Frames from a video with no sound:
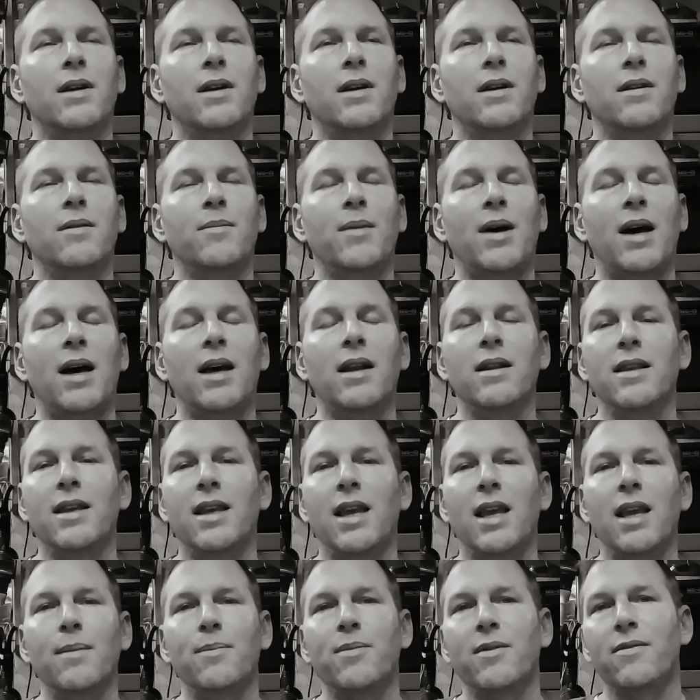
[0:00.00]
modeling
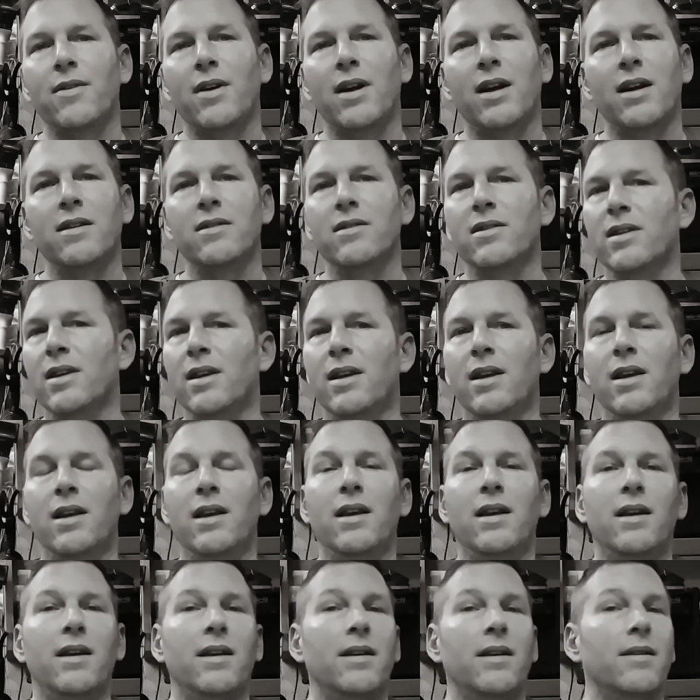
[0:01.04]
amplifiers,
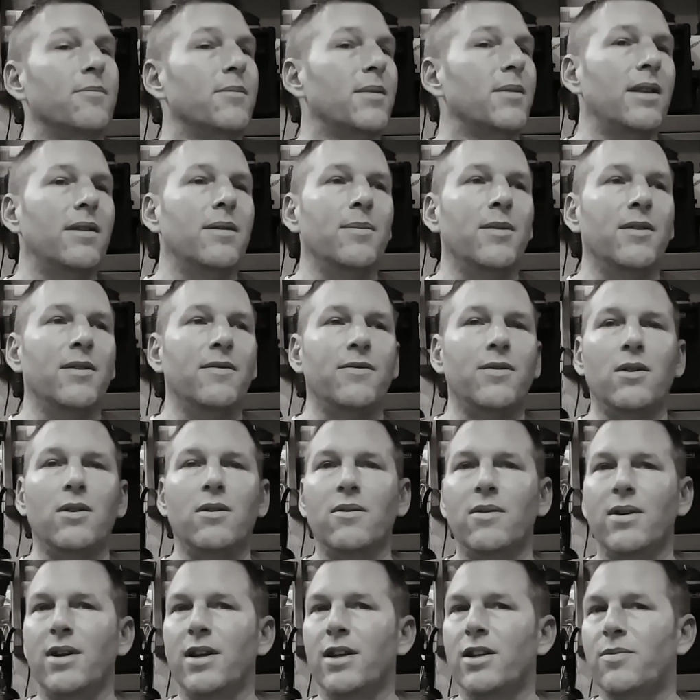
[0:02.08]
nothing but full
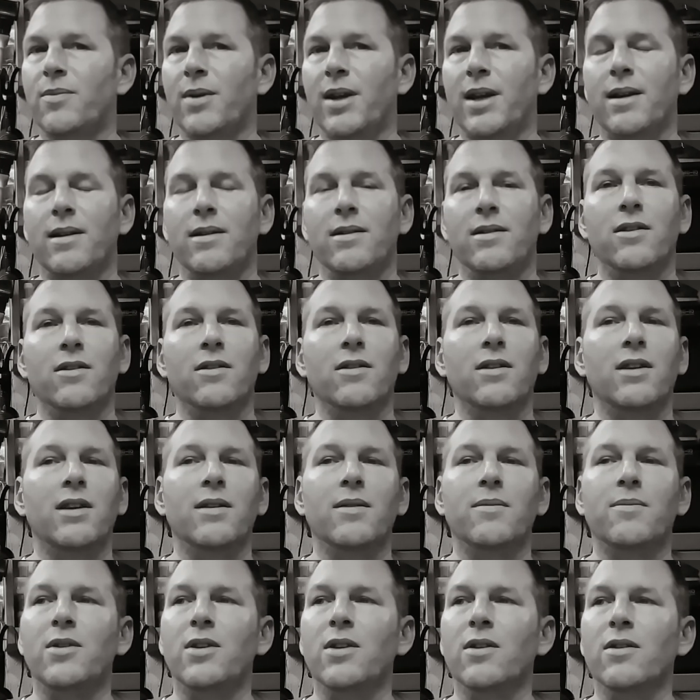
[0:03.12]
range, man. You're
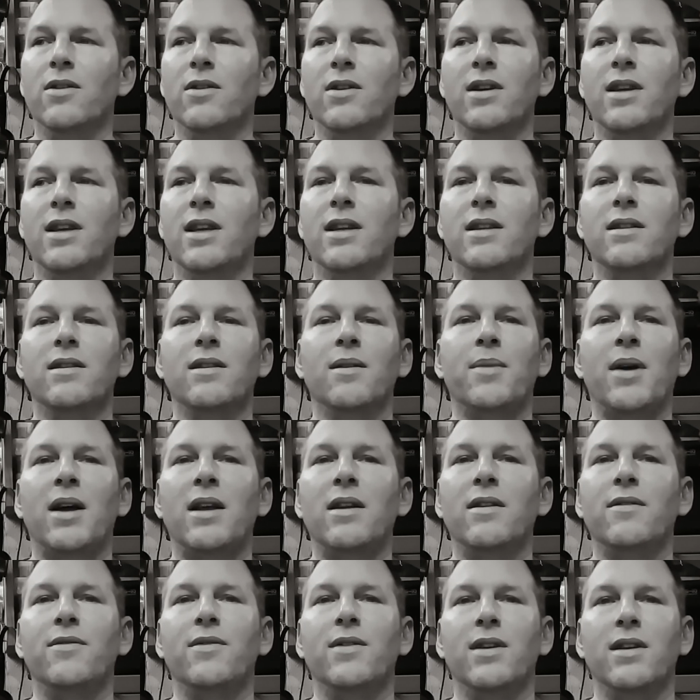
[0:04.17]
gonna get the
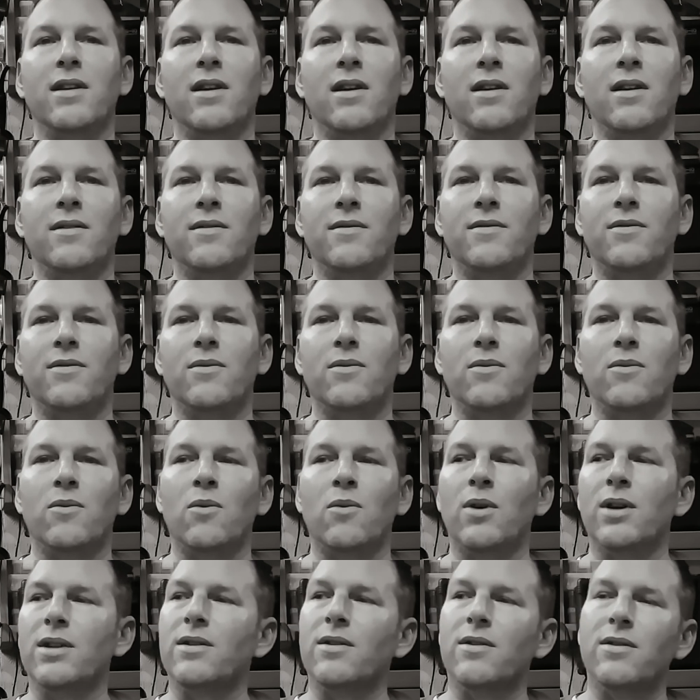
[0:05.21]
benefit of
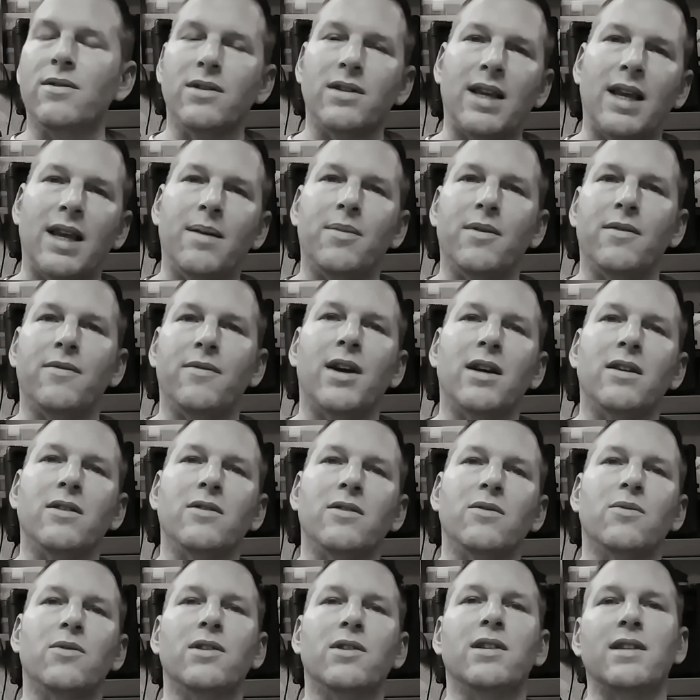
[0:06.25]
what those amplifiers
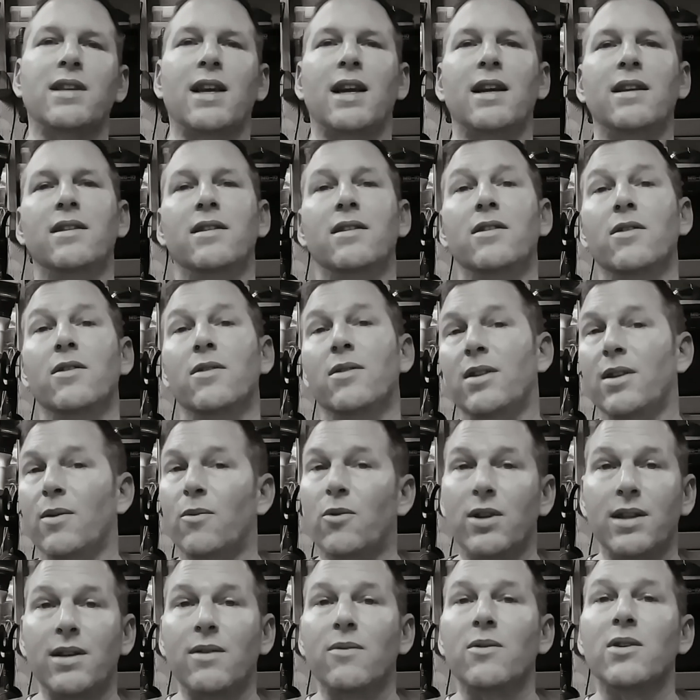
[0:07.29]
were designed to do, and
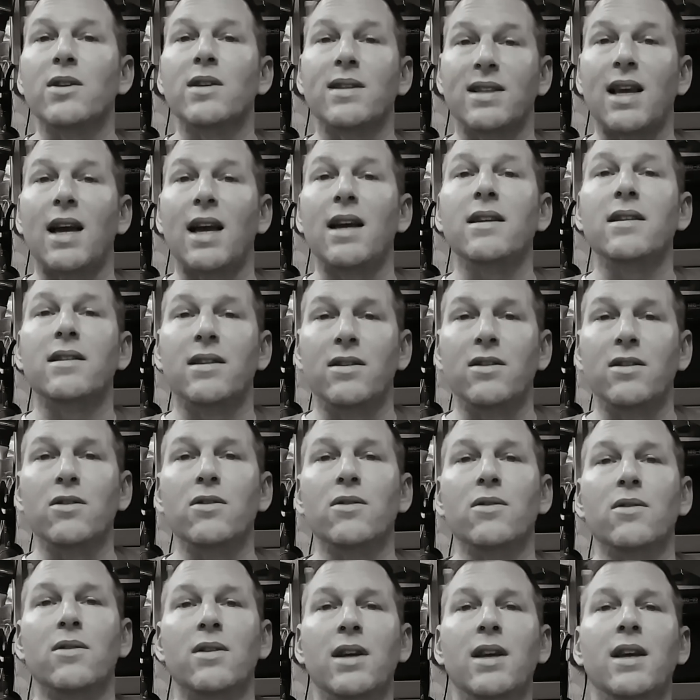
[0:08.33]
what they were designed to
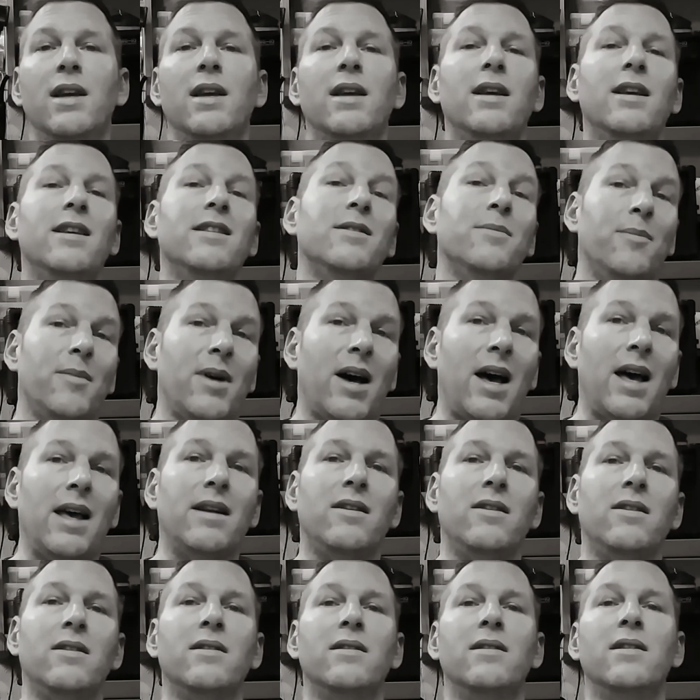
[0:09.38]
do is
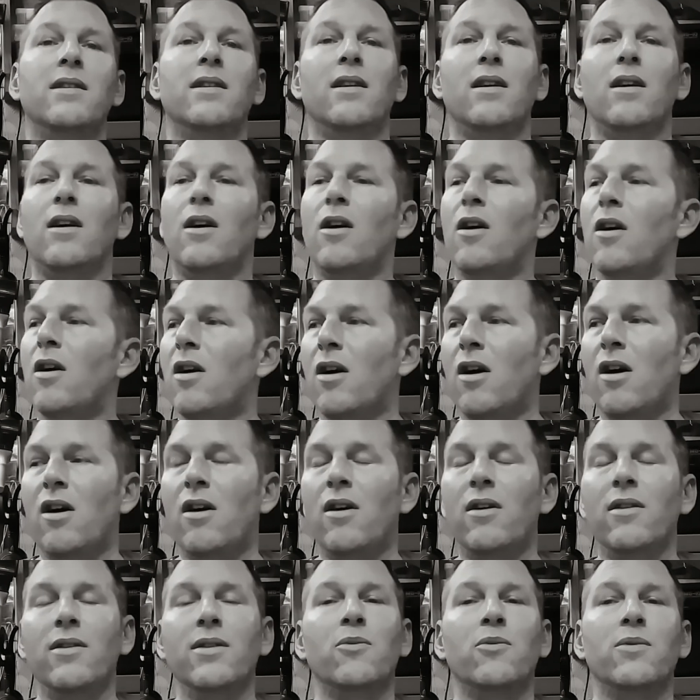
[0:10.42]
model
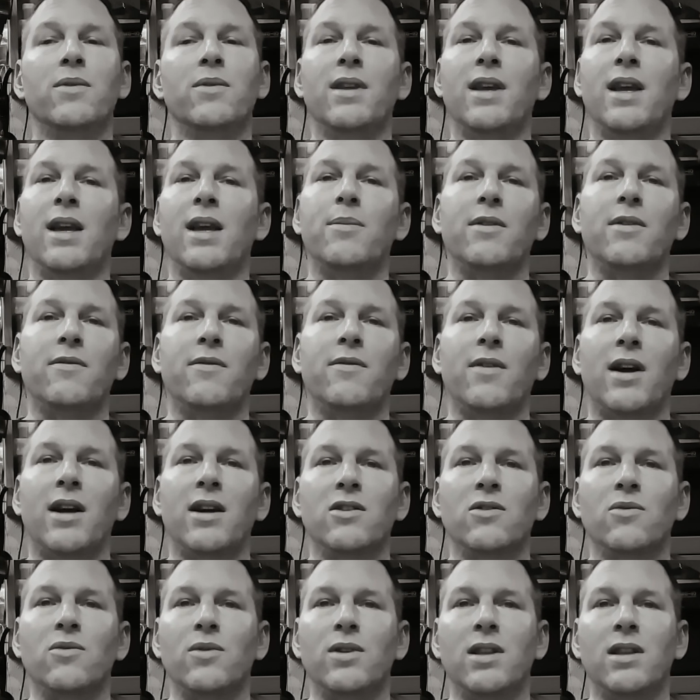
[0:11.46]
all the
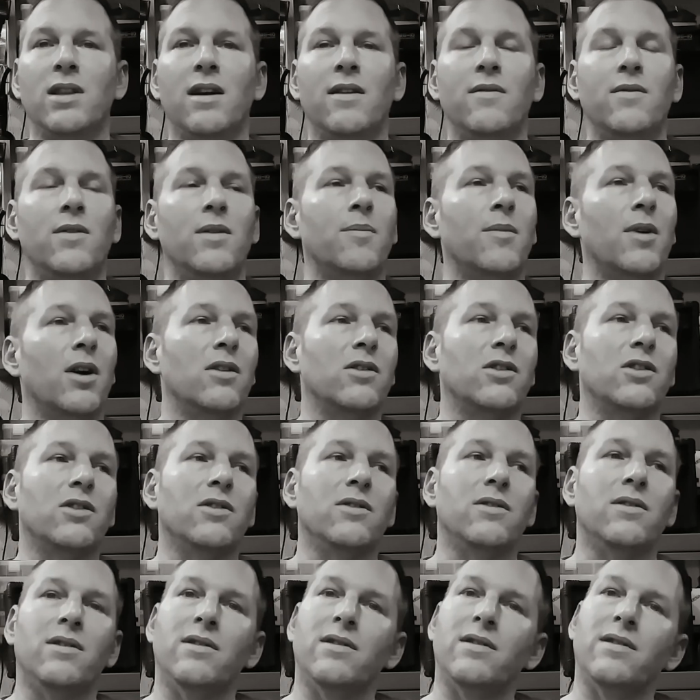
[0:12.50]
amplifiers we love, the
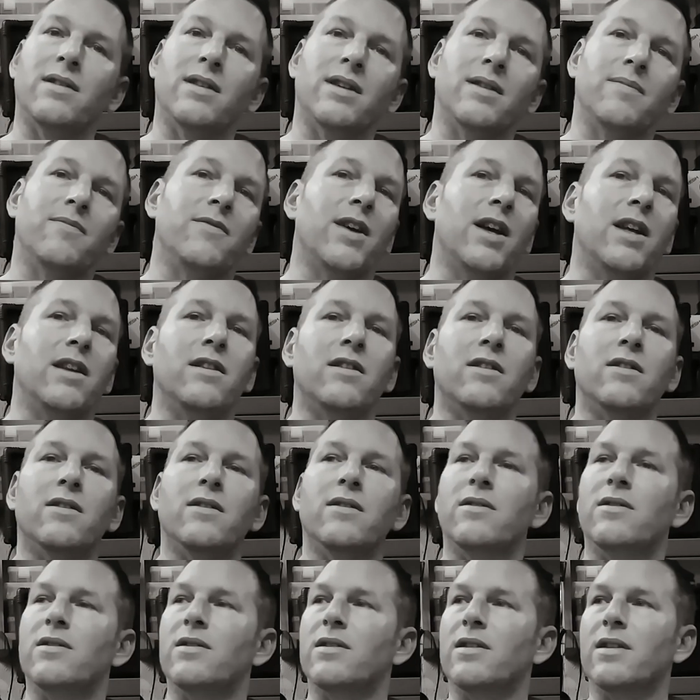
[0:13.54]
Marshalls, the
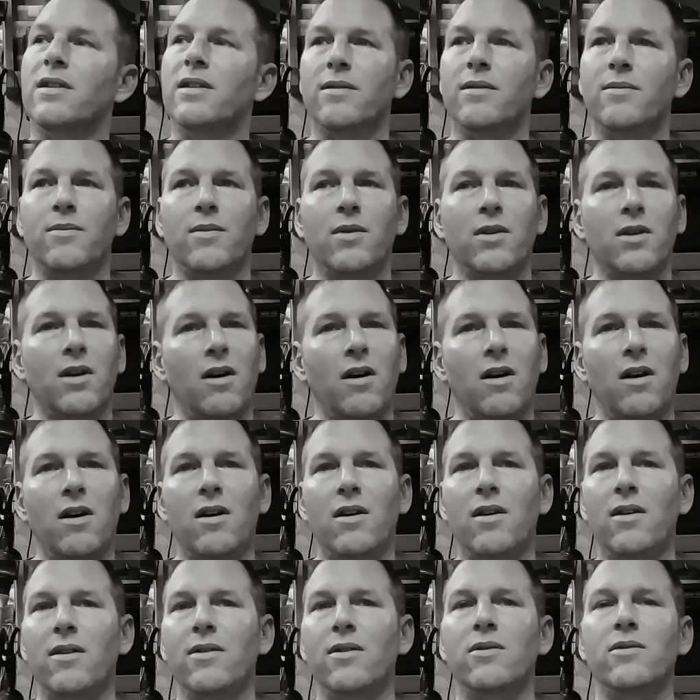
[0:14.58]
Fenders,
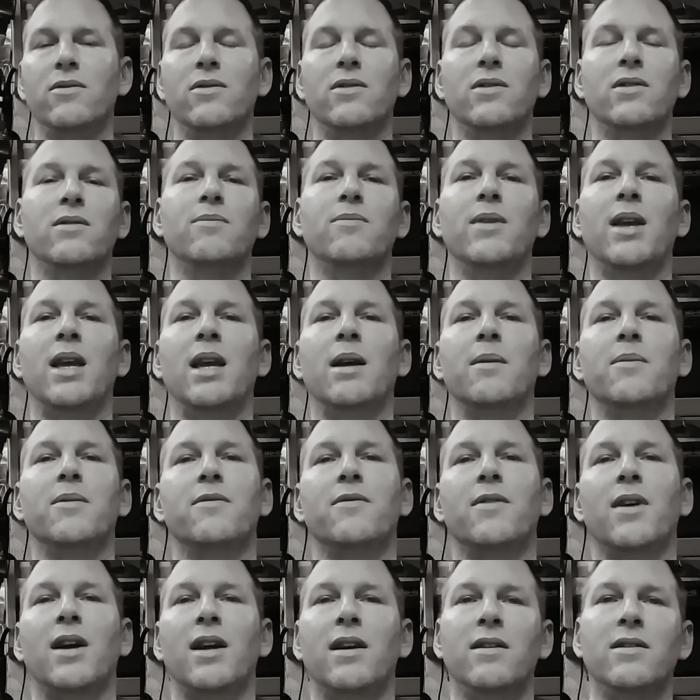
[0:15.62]
all those
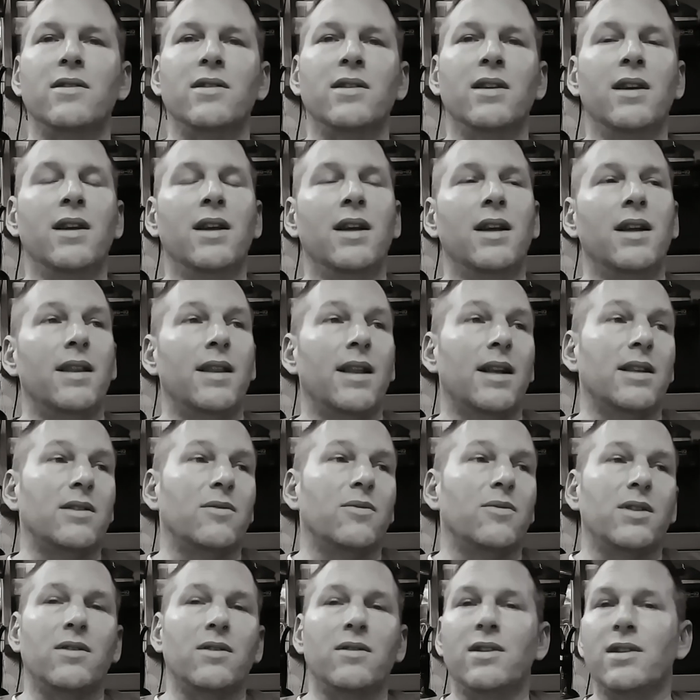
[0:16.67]
amplifiers. That's
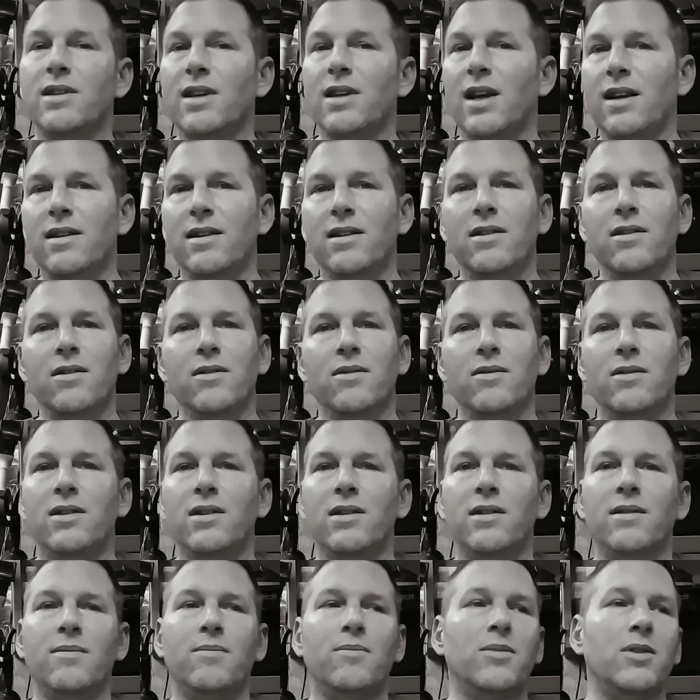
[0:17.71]
what they're designed to do,
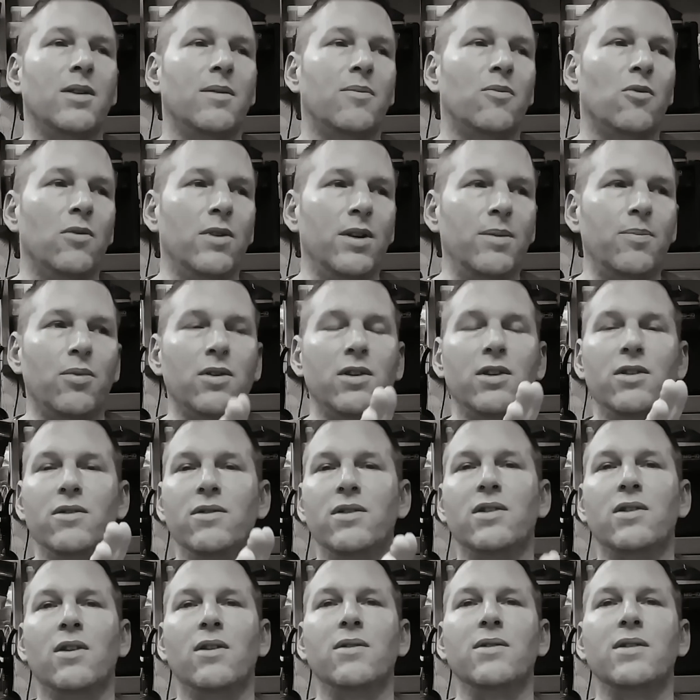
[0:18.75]
to
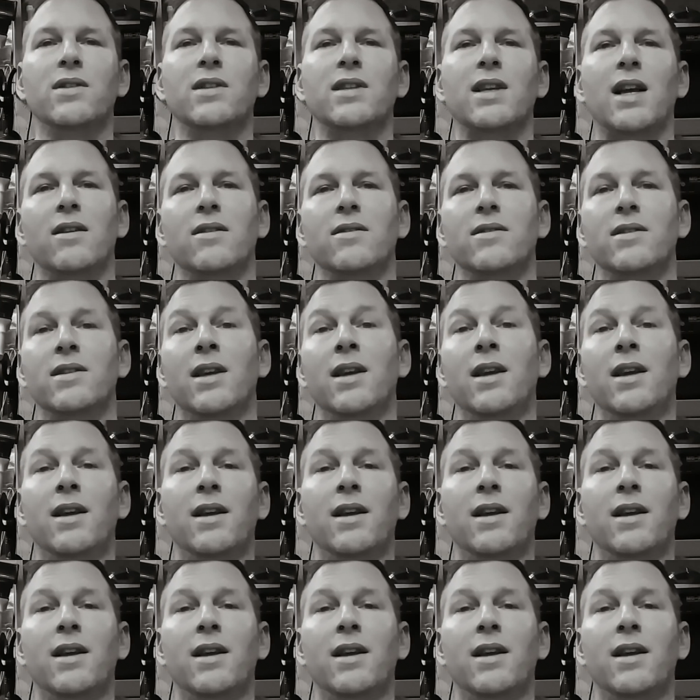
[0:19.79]
reproduce those sounds.